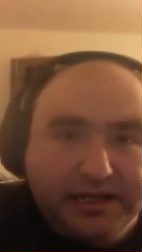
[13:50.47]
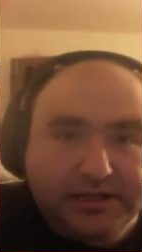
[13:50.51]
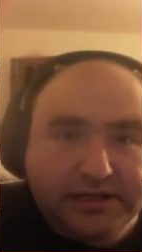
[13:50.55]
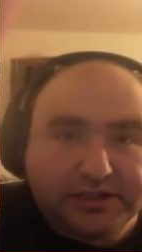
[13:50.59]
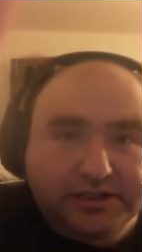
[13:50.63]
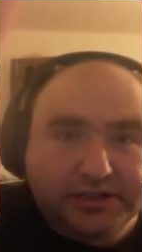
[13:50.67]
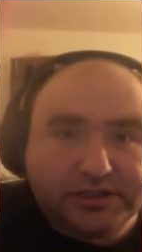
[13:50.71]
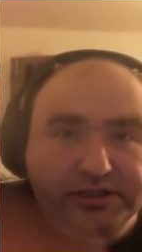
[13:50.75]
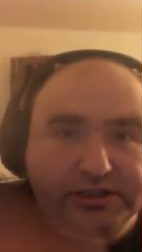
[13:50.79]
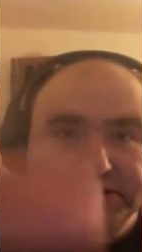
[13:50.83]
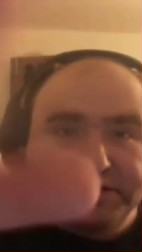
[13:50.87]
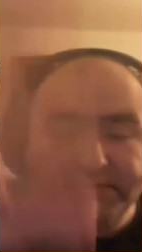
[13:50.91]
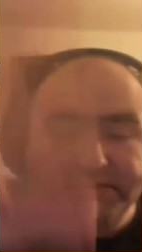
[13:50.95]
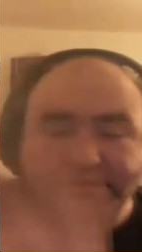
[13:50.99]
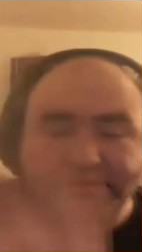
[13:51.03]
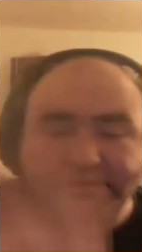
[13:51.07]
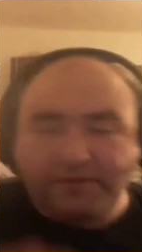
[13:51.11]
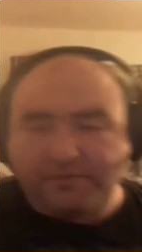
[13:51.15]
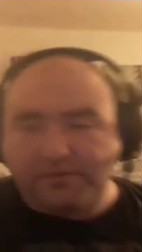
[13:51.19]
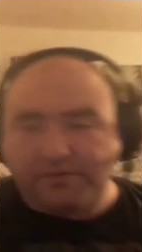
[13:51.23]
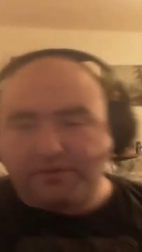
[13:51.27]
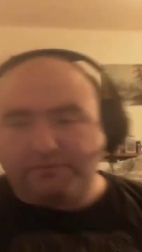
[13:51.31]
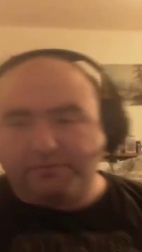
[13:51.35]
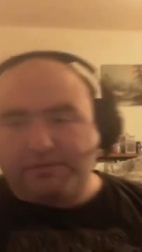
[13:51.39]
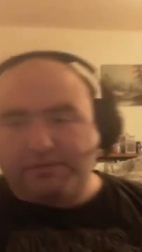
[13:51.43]
I got, like,
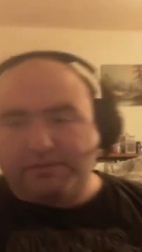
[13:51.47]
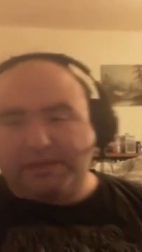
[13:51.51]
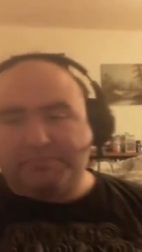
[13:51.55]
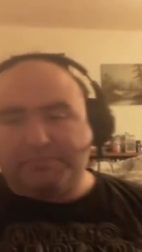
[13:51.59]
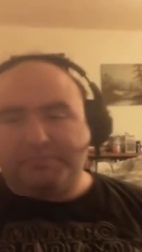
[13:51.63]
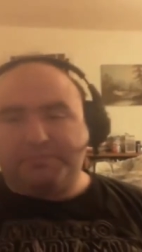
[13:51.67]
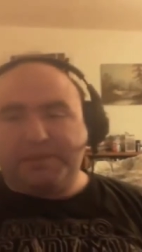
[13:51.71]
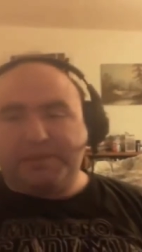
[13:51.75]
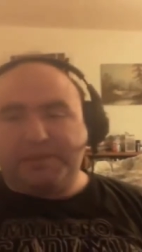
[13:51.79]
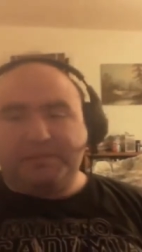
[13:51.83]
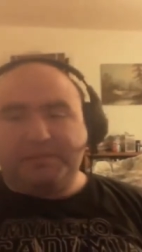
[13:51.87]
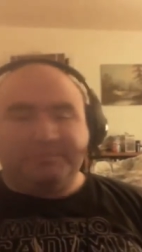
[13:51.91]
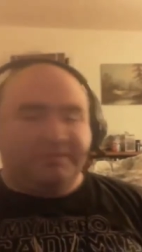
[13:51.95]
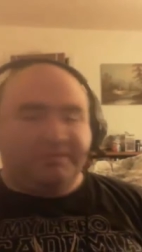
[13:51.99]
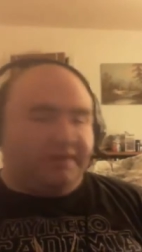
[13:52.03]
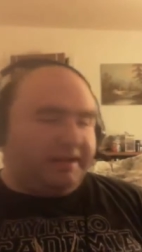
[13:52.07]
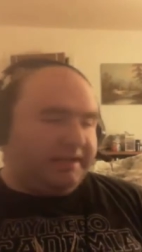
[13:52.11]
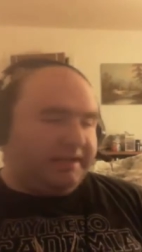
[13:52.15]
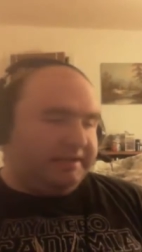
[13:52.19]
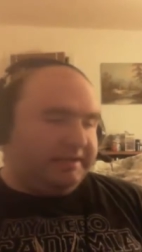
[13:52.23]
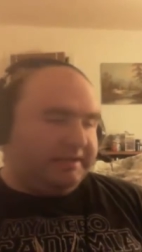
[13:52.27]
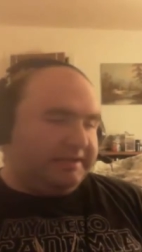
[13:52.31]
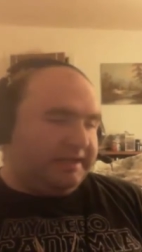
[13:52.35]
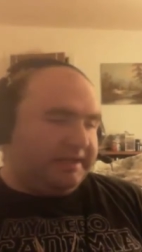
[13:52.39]
so much fucking wrapping paper.